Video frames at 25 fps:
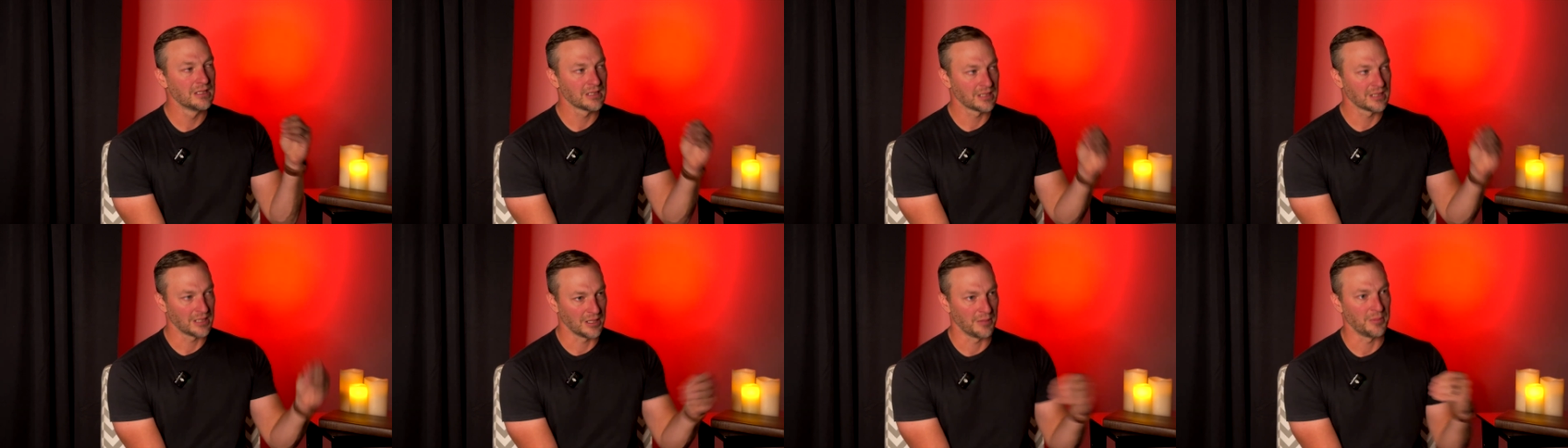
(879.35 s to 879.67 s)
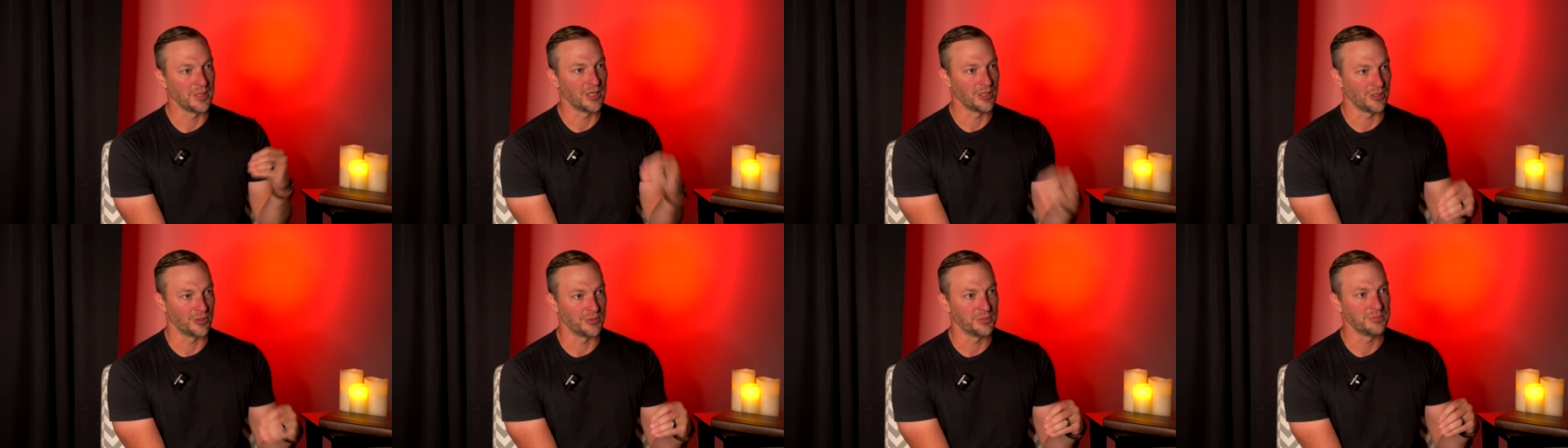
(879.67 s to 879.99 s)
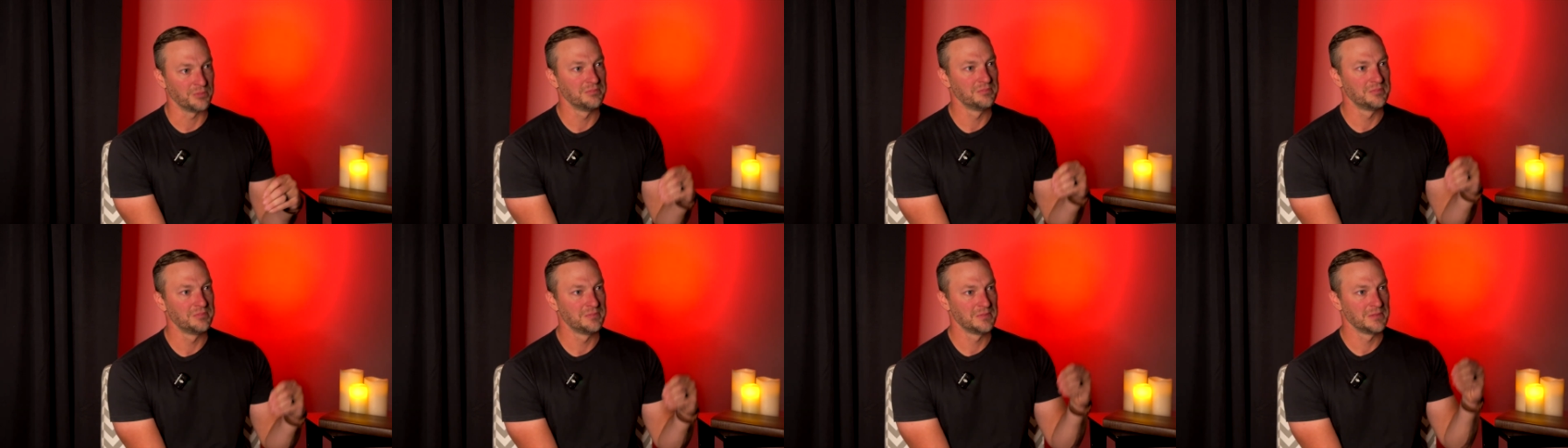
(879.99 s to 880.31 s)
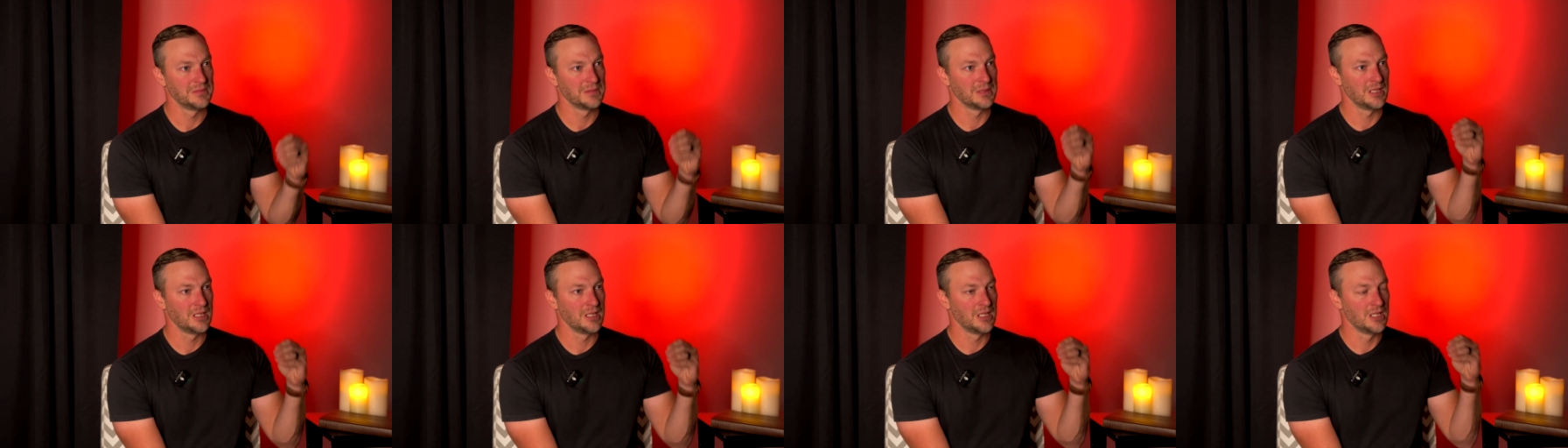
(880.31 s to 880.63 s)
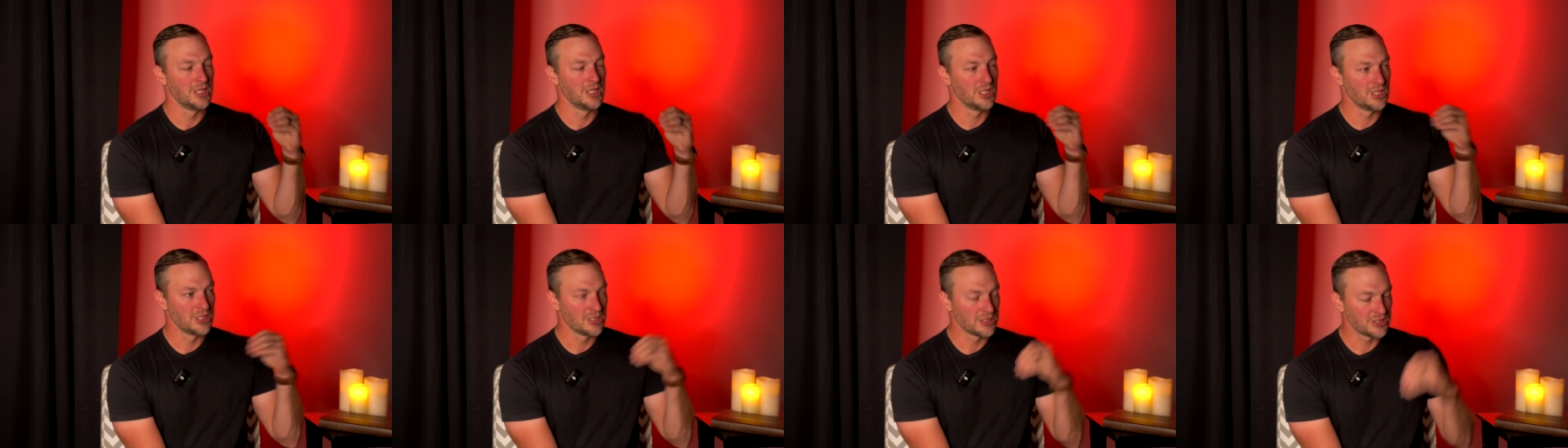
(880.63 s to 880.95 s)
Come home
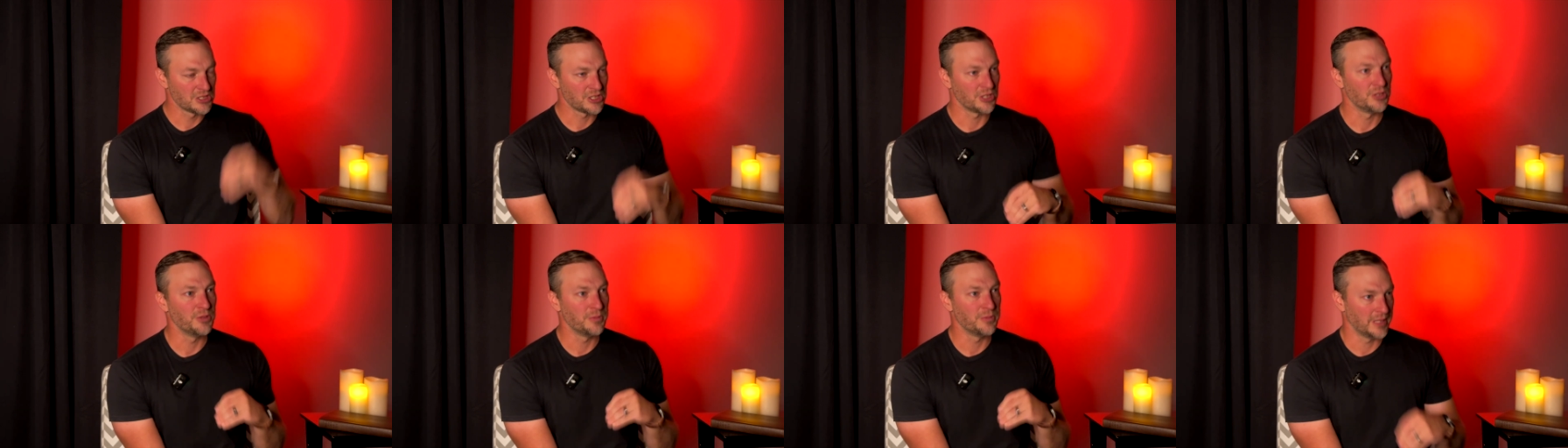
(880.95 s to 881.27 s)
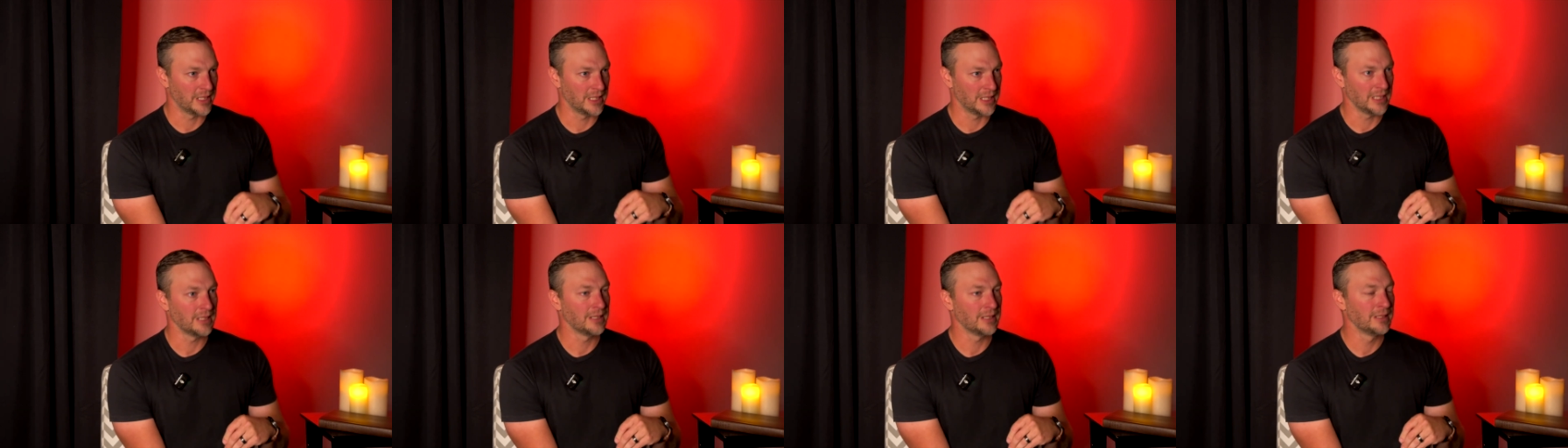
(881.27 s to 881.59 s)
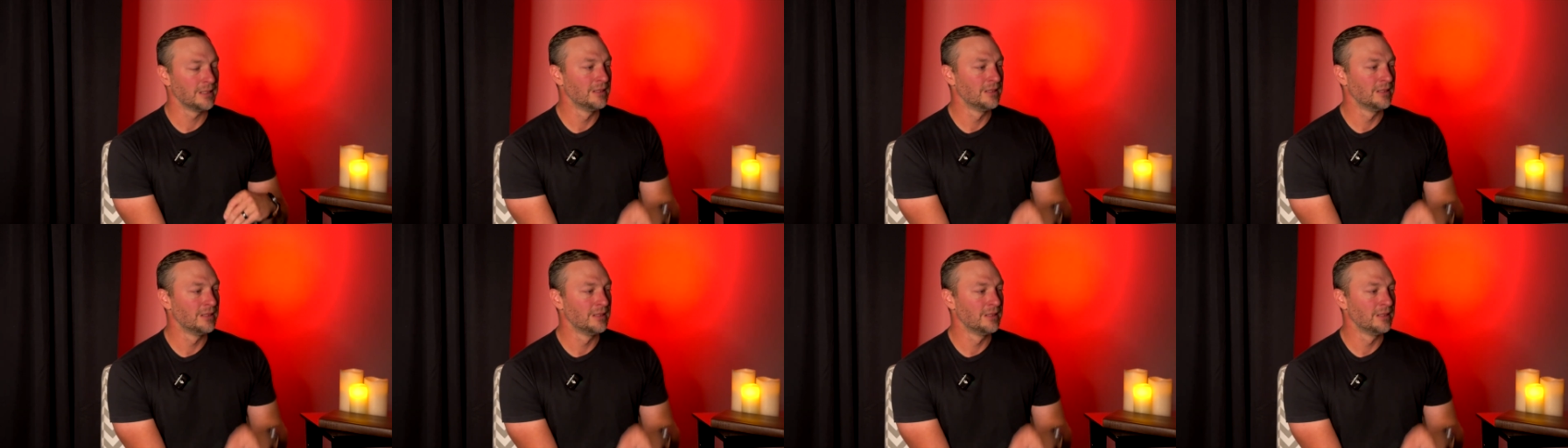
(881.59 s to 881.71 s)
to me.